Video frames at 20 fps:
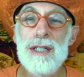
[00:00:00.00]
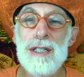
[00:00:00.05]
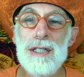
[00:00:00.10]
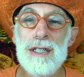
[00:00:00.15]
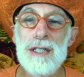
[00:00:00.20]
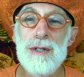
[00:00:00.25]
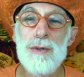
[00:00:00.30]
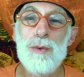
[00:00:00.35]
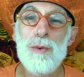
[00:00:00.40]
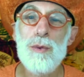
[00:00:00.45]

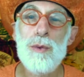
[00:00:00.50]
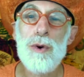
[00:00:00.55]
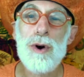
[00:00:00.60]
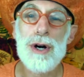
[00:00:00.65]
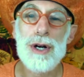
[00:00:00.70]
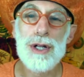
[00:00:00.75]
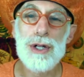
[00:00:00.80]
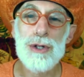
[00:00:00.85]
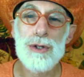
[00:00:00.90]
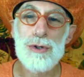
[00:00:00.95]
didn't
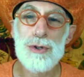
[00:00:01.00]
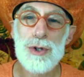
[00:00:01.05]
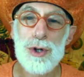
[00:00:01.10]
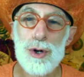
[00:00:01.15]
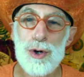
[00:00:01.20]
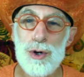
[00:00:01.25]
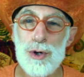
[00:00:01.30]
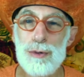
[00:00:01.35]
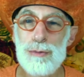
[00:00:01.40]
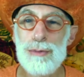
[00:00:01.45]
want to use
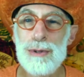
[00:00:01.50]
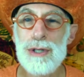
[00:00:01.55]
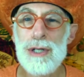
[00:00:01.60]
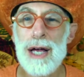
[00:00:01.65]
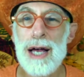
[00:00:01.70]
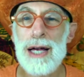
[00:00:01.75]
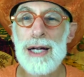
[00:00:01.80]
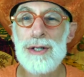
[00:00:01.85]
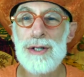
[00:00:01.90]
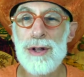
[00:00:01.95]
herbs
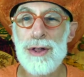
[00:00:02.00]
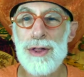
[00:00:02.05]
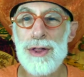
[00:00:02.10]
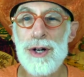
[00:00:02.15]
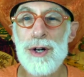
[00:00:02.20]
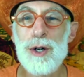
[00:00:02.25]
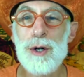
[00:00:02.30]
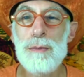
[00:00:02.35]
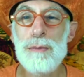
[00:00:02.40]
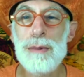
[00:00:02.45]
as a
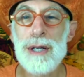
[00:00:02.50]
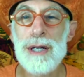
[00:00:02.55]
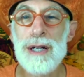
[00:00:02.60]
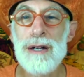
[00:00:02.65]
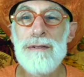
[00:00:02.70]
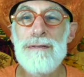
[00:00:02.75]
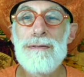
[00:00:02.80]
therapy.